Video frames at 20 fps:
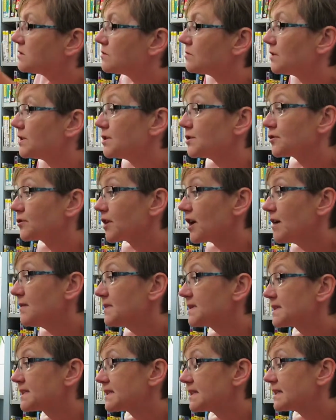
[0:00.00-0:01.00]
When your
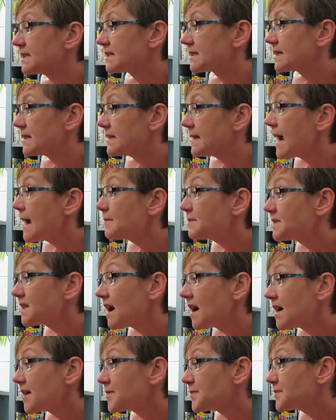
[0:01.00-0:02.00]
grandpa says, "Nap
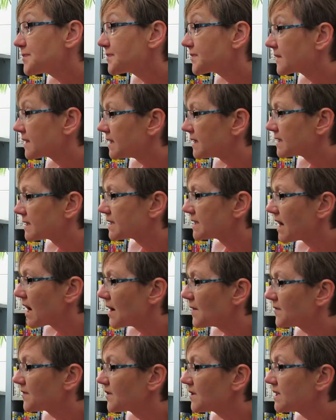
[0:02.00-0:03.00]
time," it's
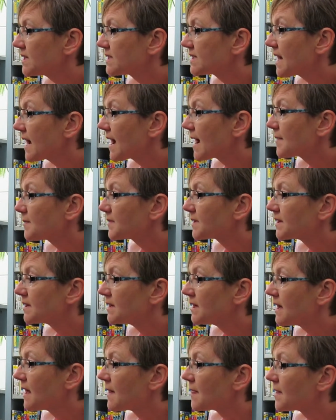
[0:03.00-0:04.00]
time for his nap.
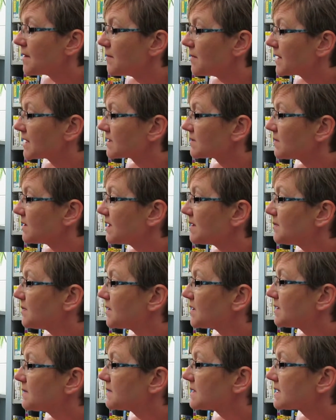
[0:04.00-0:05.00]
The best way to
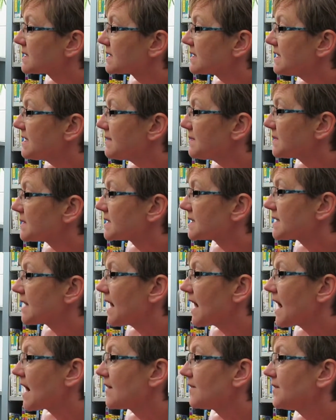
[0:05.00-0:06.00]
put him to sleep is to
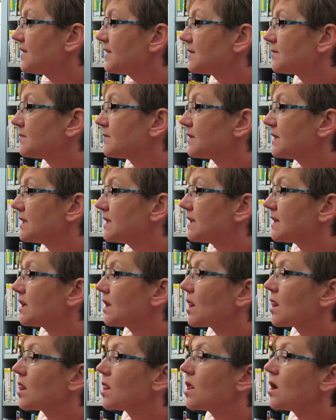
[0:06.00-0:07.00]
have him read
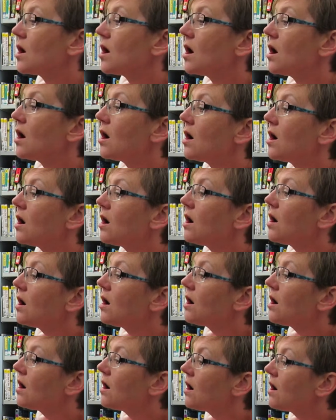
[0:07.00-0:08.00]
a
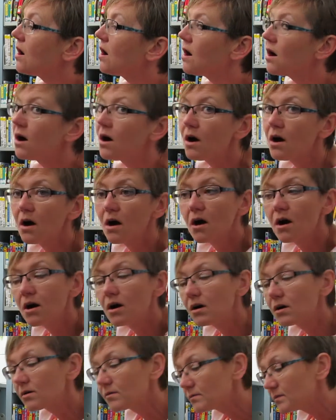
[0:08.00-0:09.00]

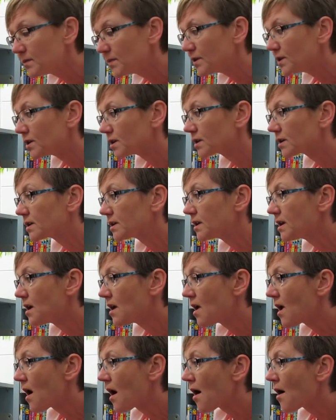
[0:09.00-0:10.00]
long book
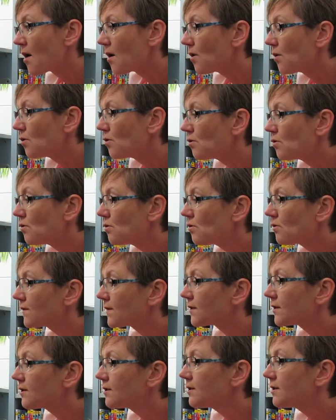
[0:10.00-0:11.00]

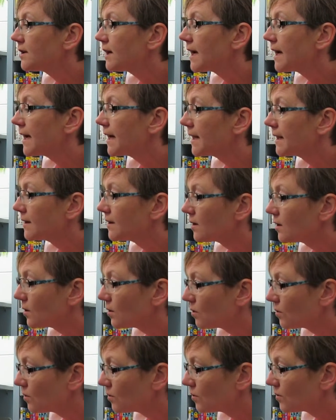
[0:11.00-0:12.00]
over and
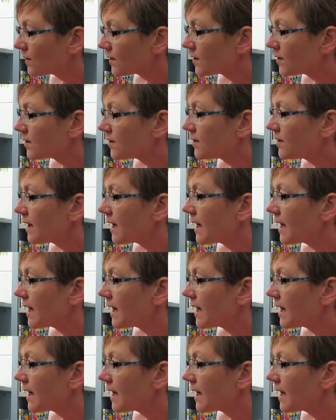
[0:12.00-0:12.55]
over